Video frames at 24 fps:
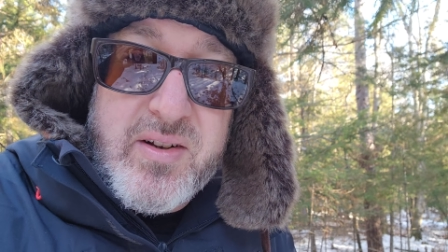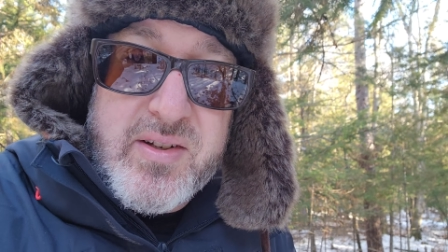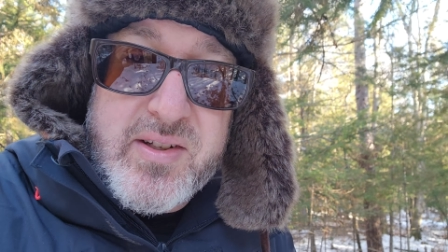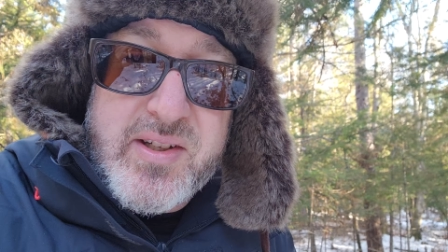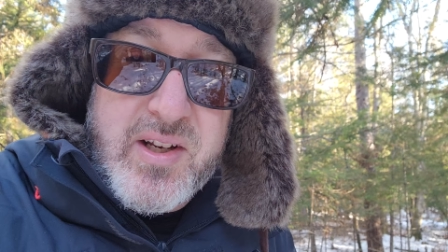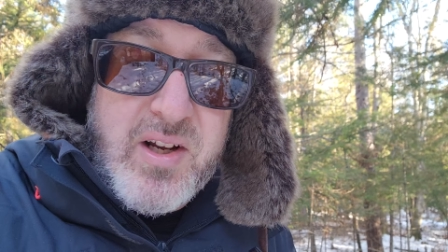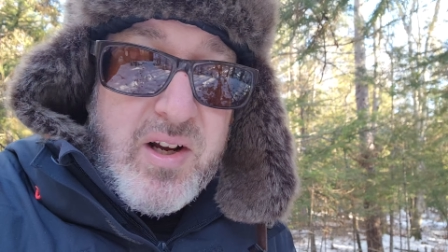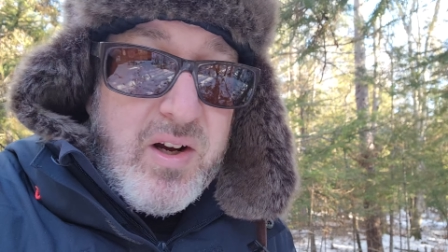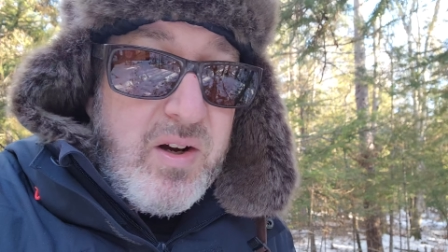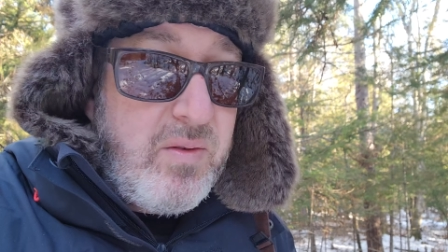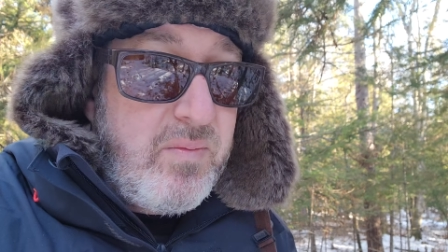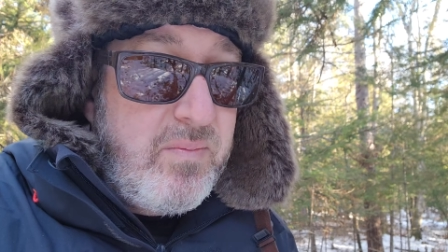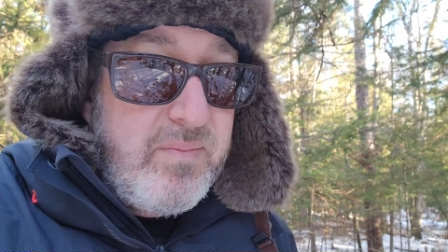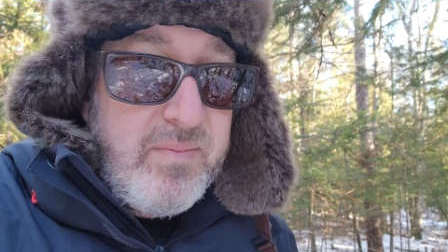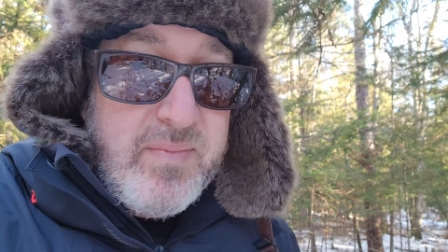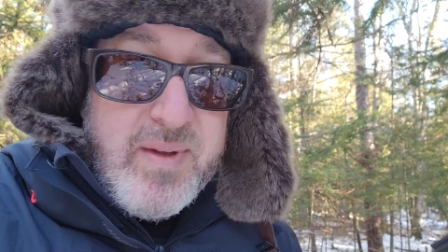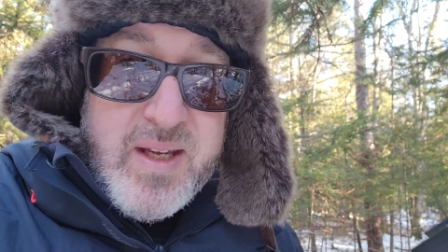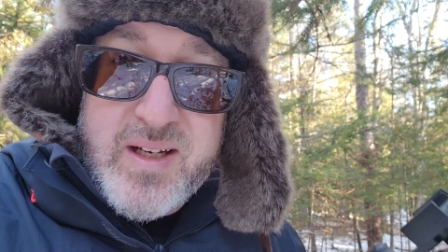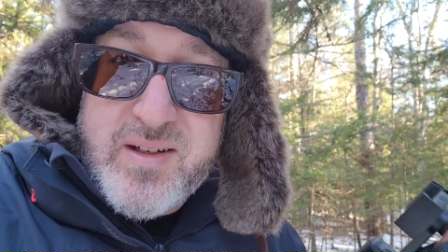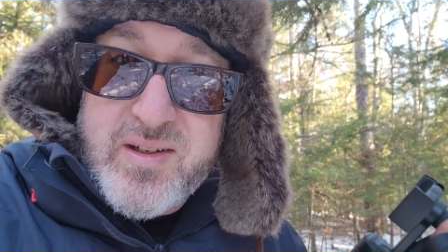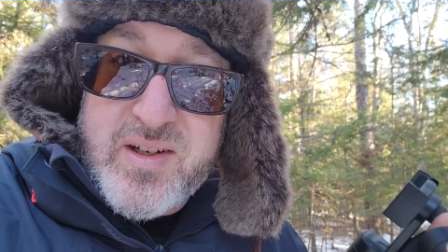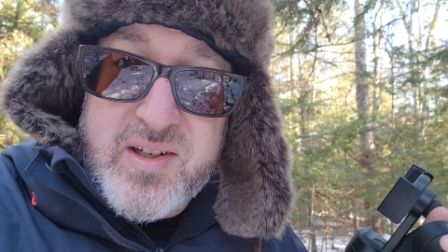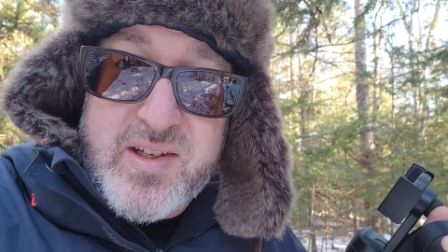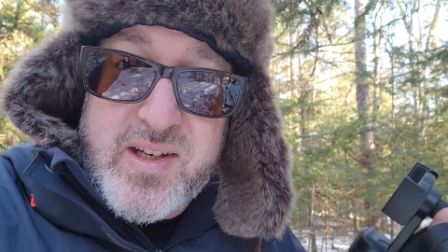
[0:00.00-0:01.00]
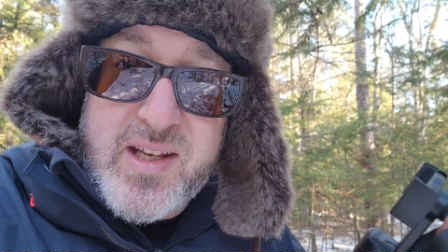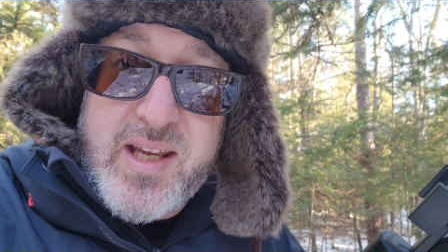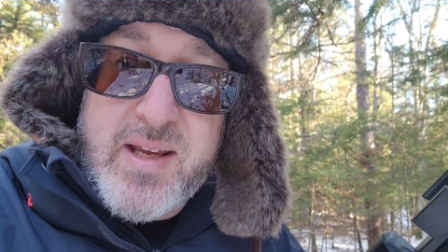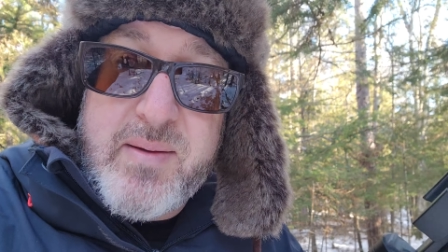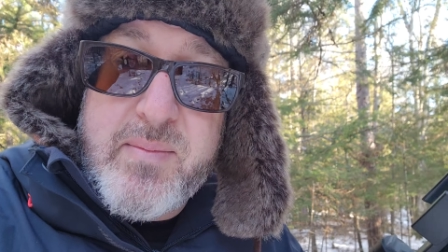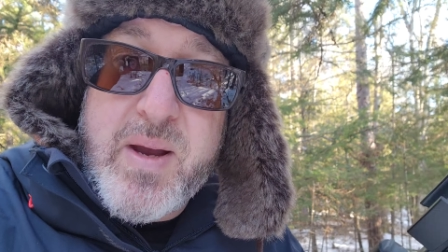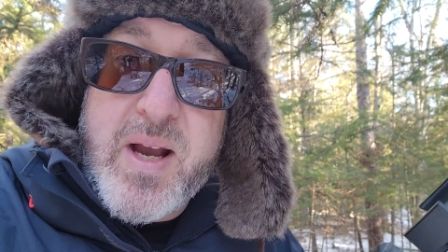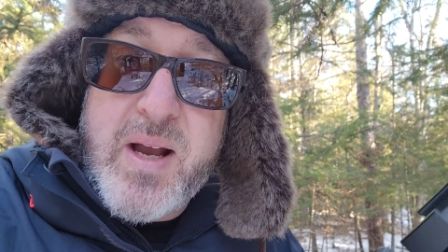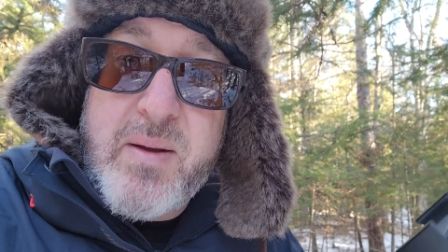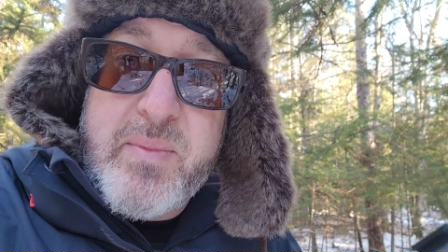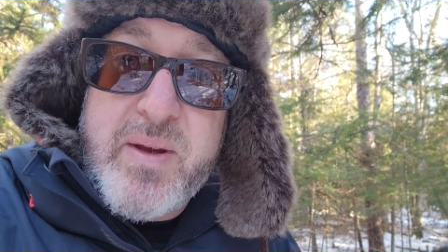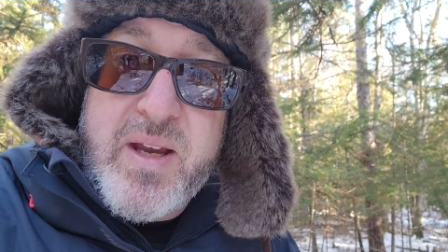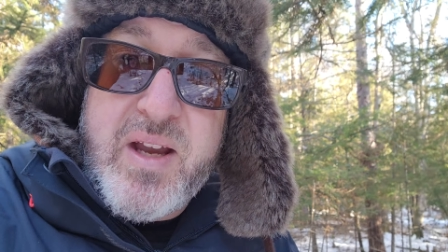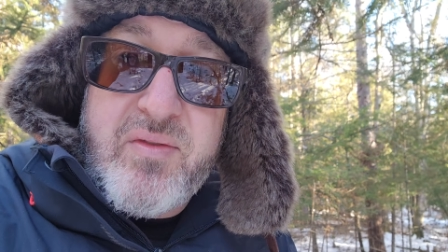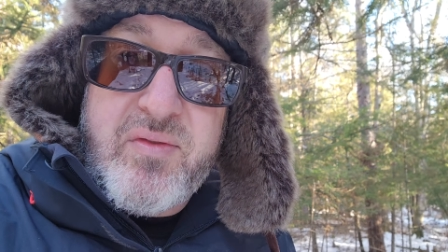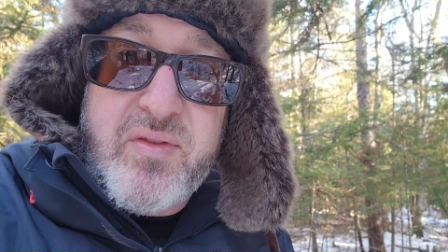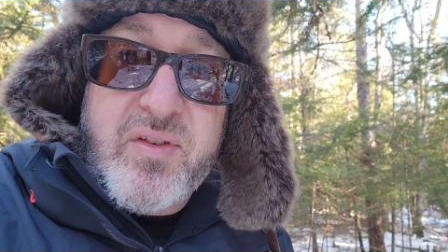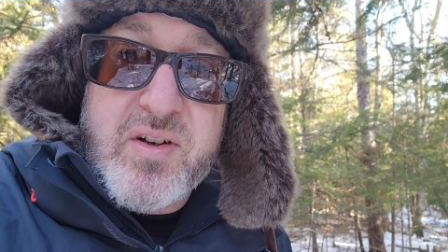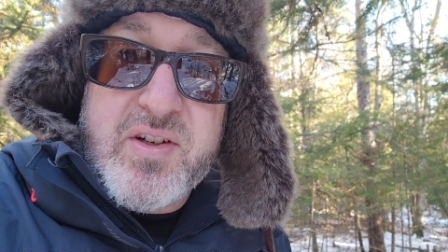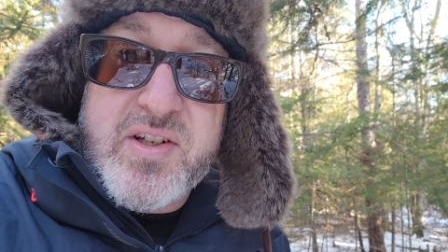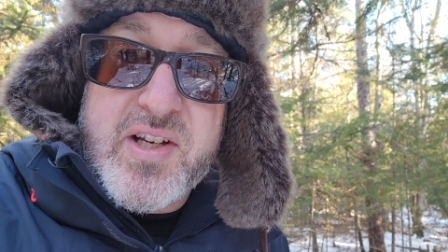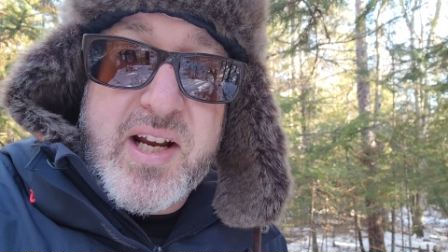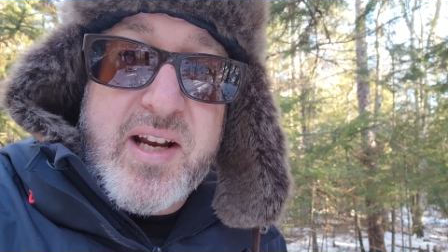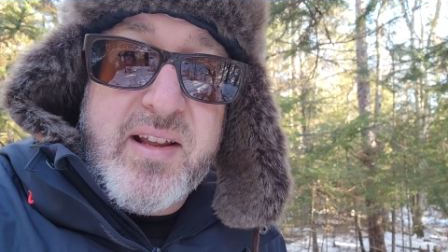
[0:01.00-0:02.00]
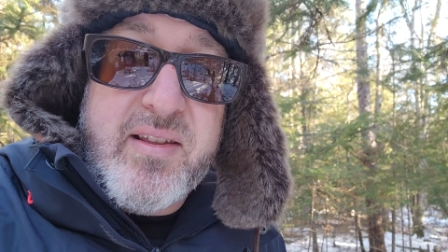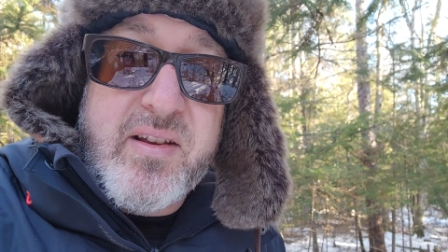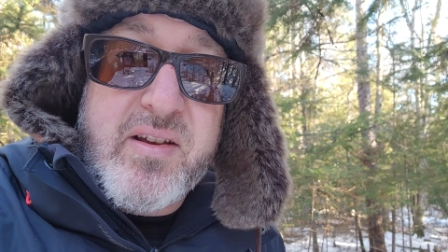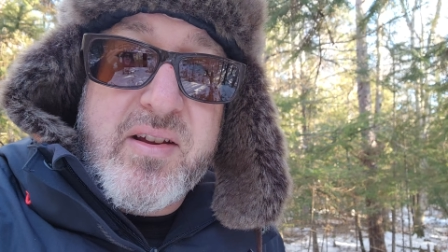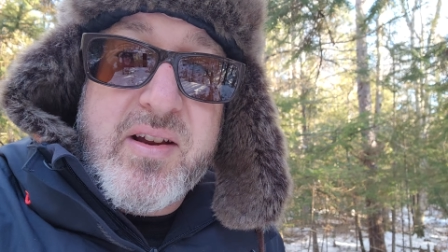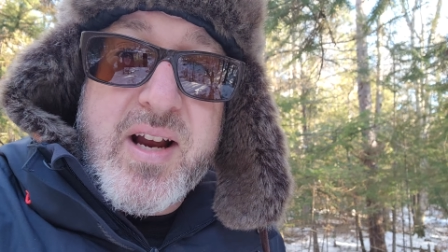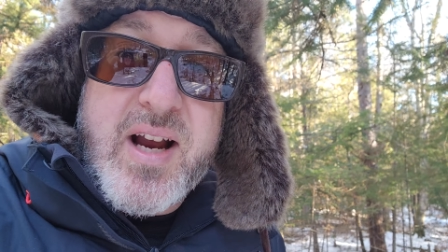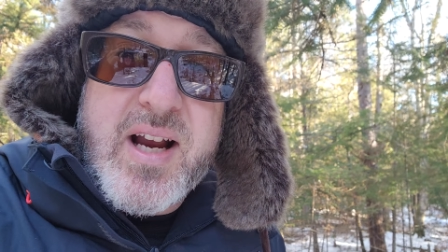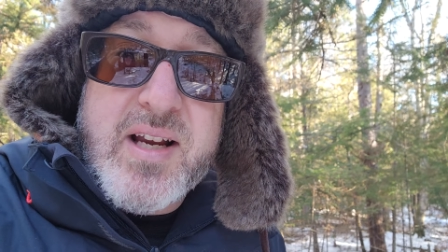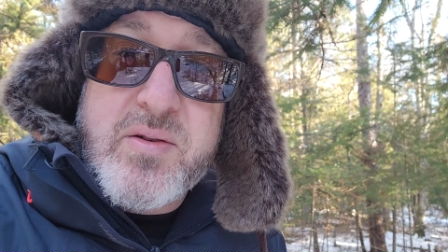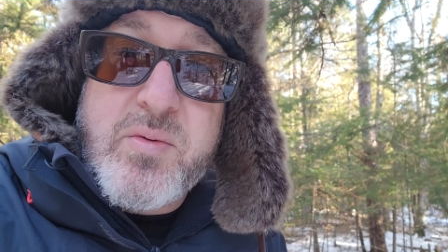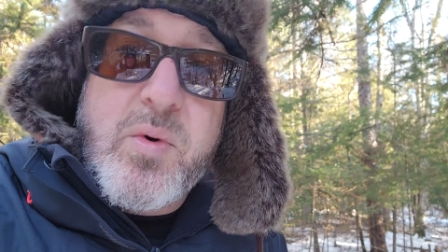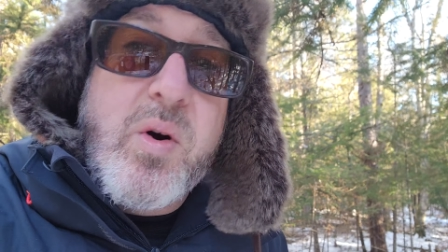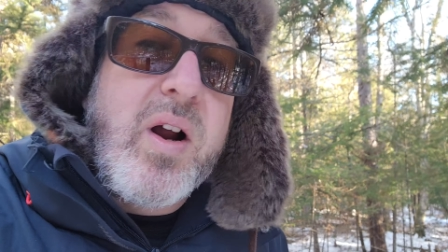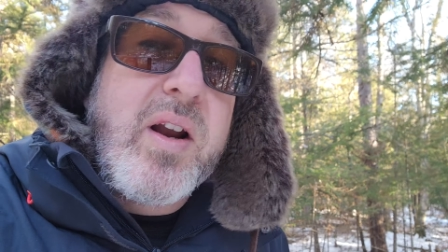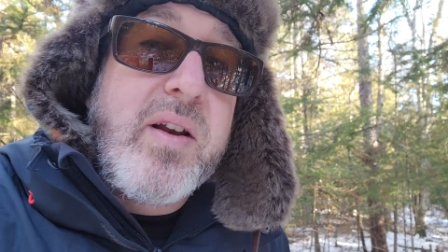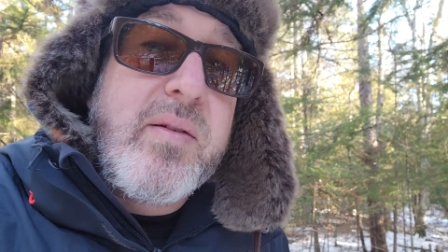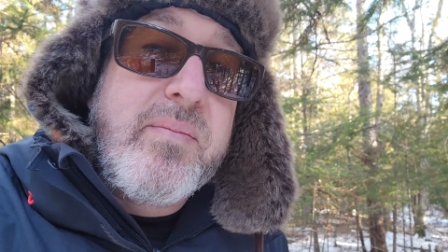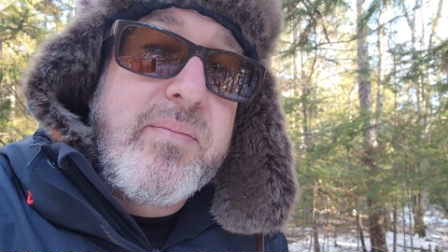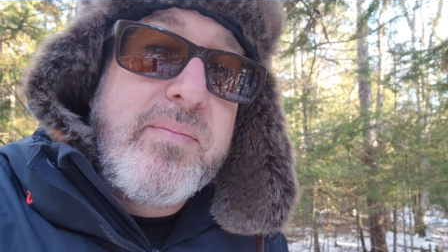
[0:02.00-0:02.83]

So just email me if there's anything you guys want.